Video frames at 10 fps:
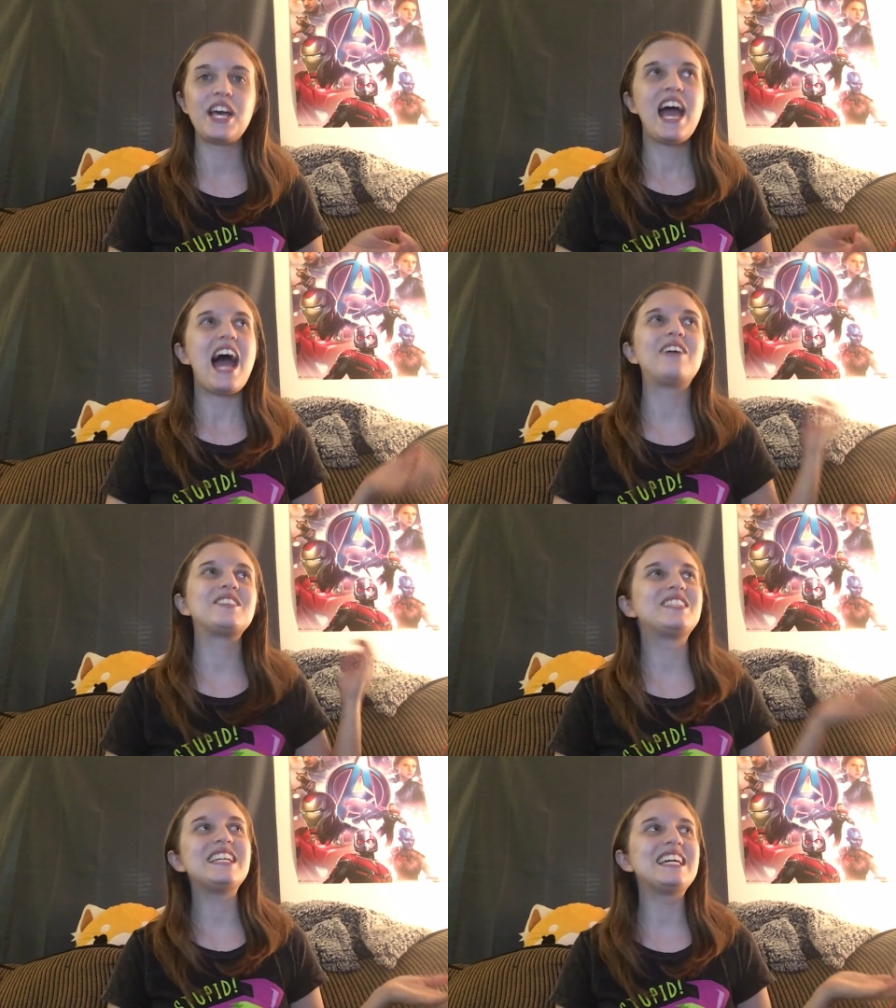And I was
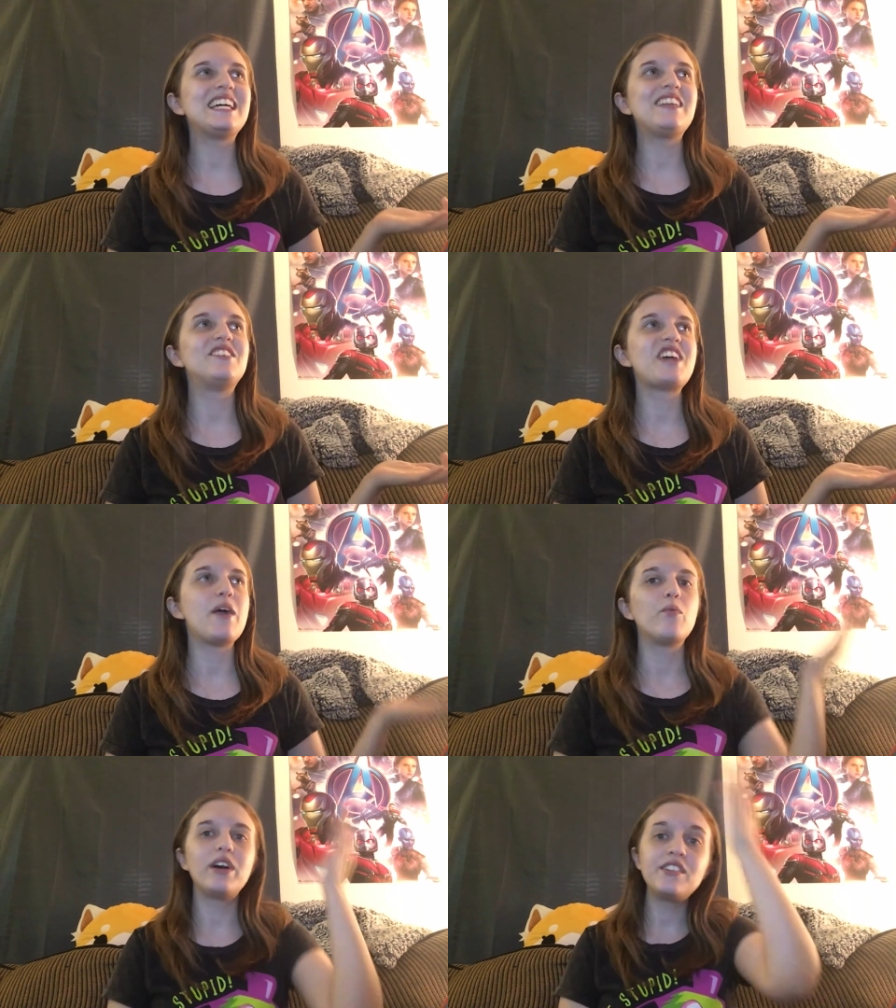thinking the other day,
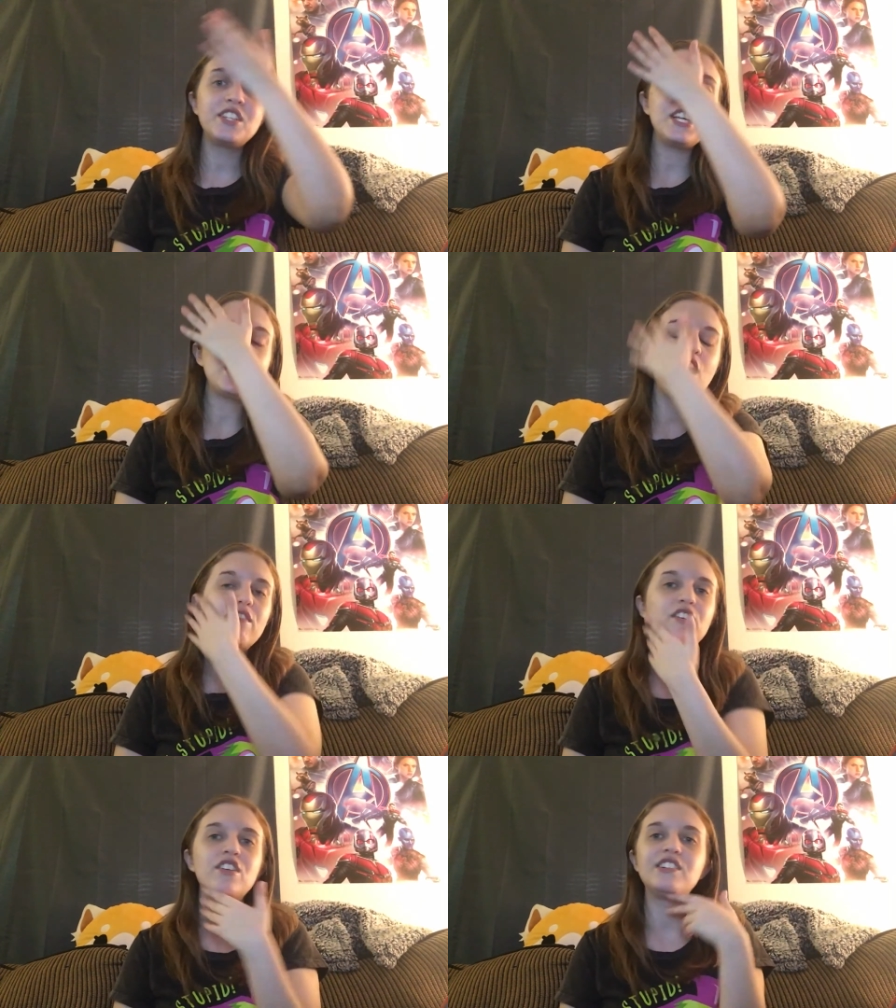what if she
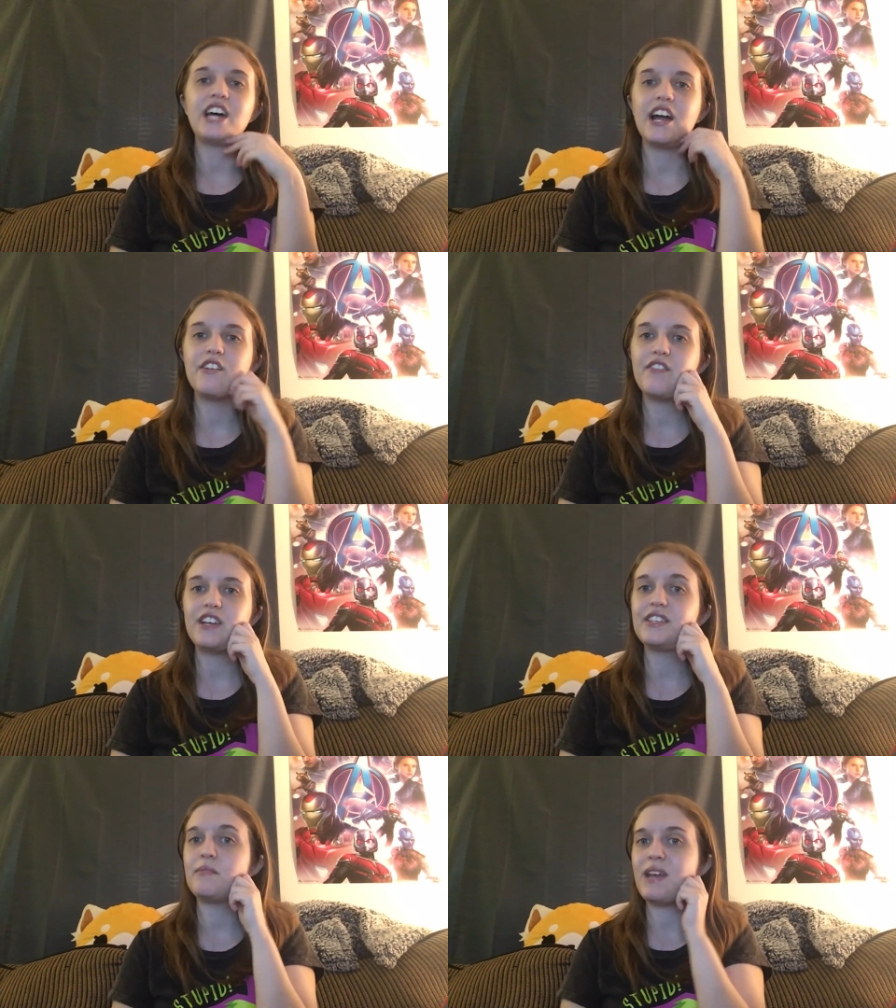covered her entire
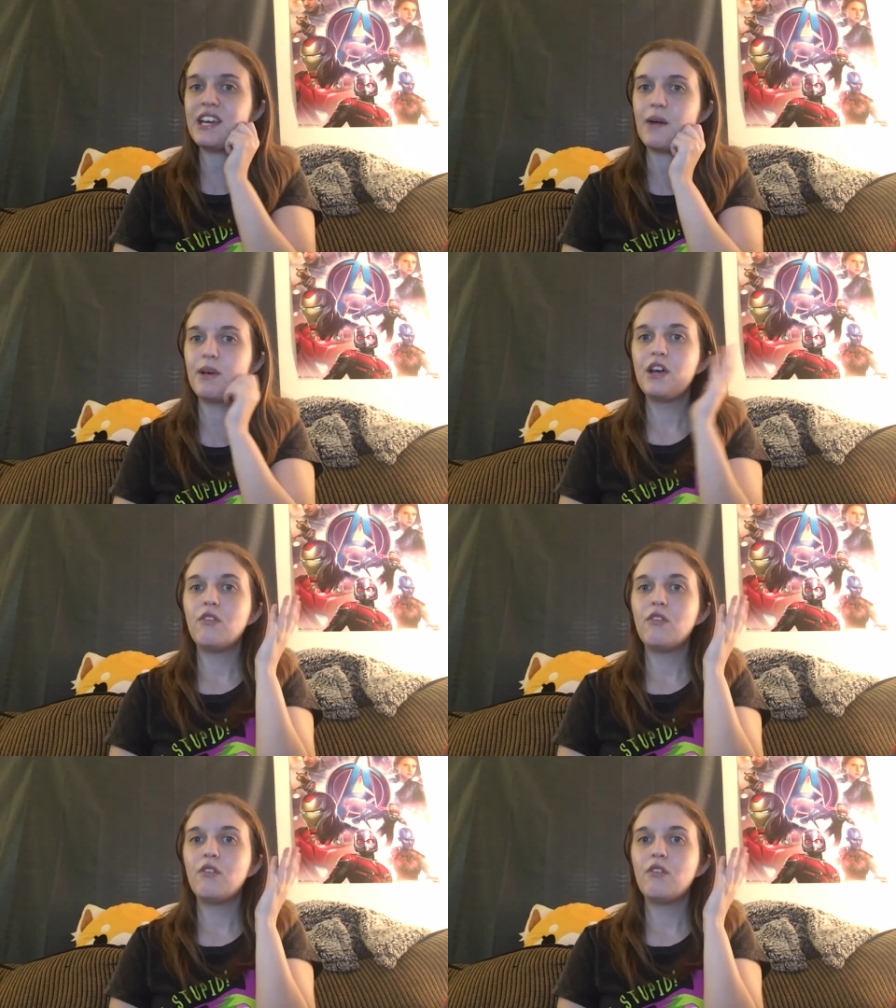face in makeup?